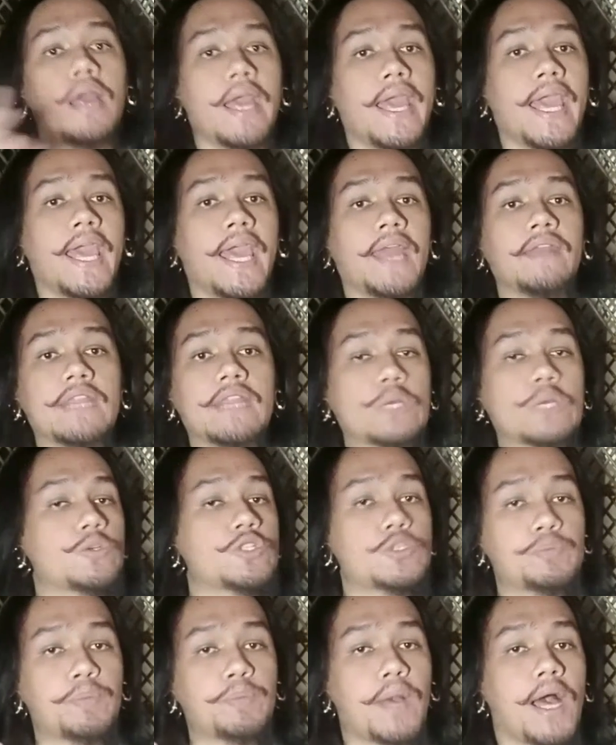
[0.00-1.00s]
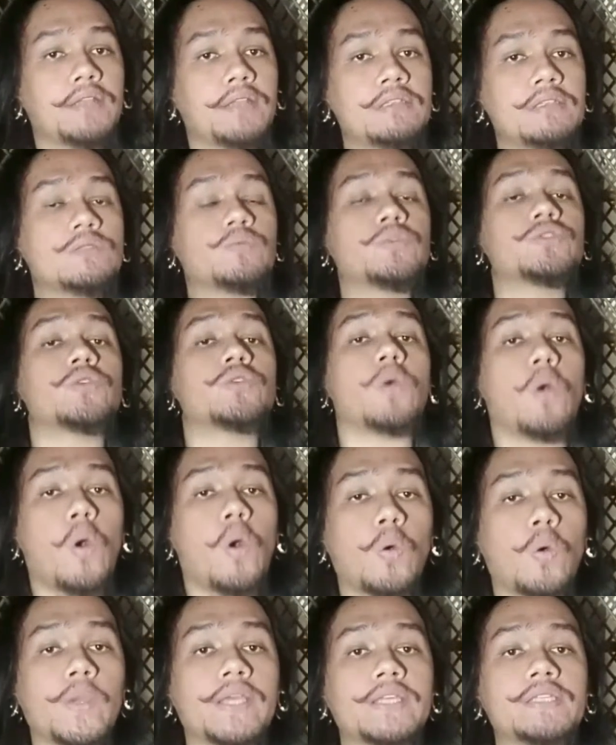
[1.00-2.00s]
And their response was
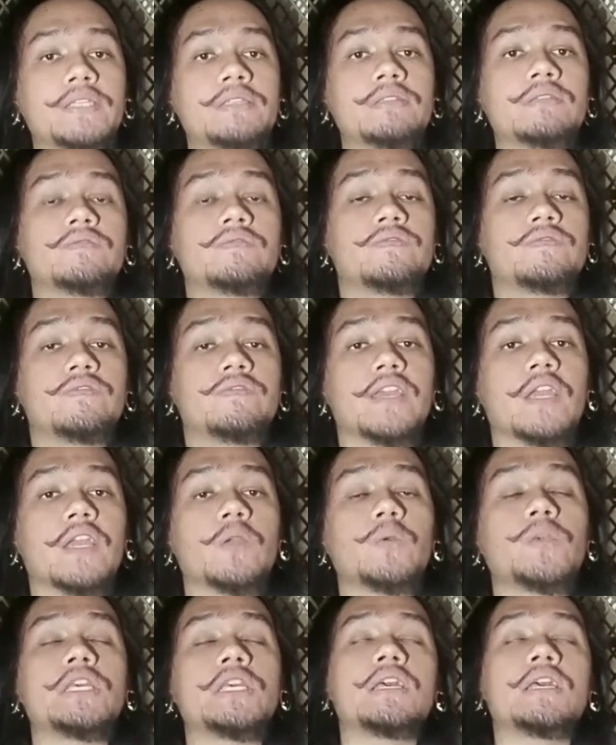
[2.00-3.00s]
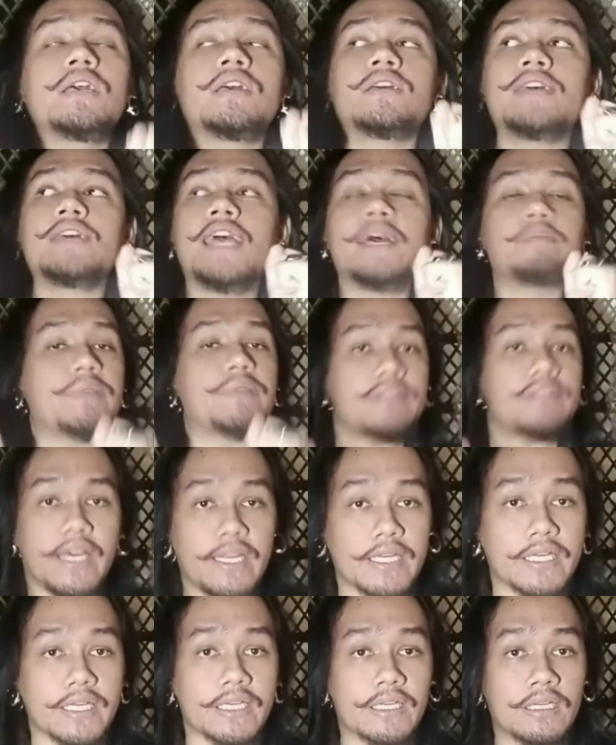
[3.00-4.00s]
always very
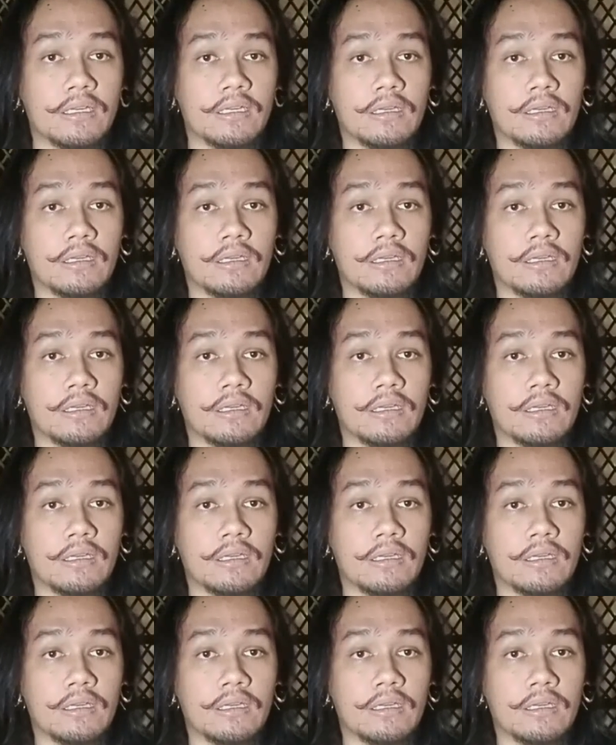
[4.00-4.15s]
empathetic